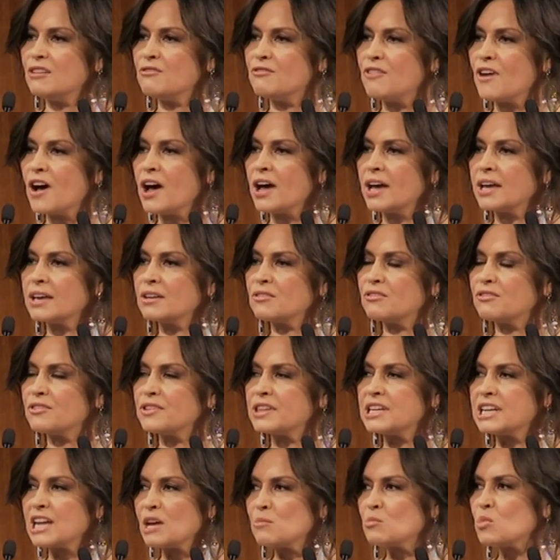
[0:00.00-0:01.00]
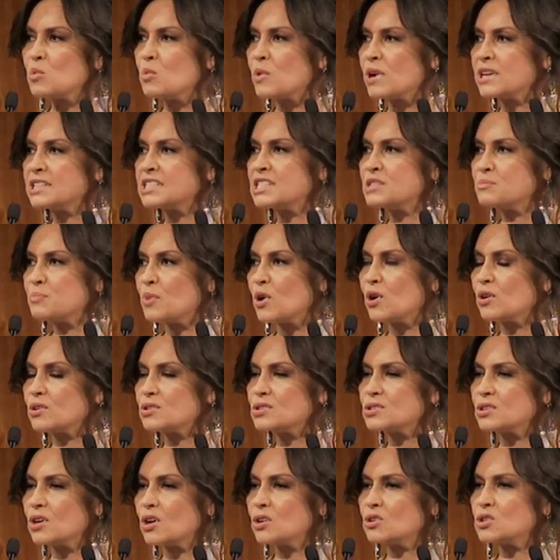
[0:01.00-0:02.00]
vying for the #1
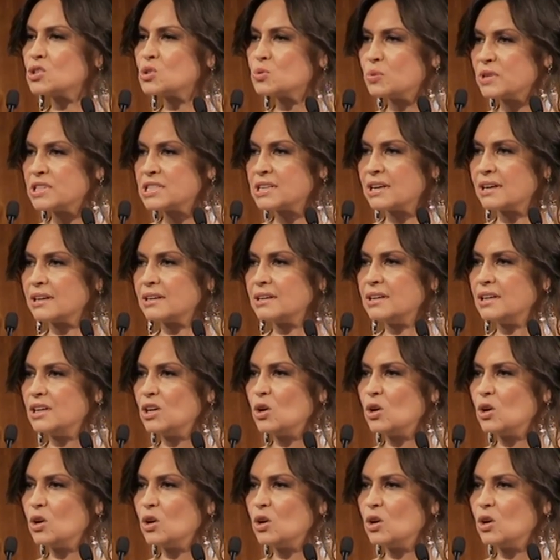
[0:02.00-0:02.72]
spot on Twitter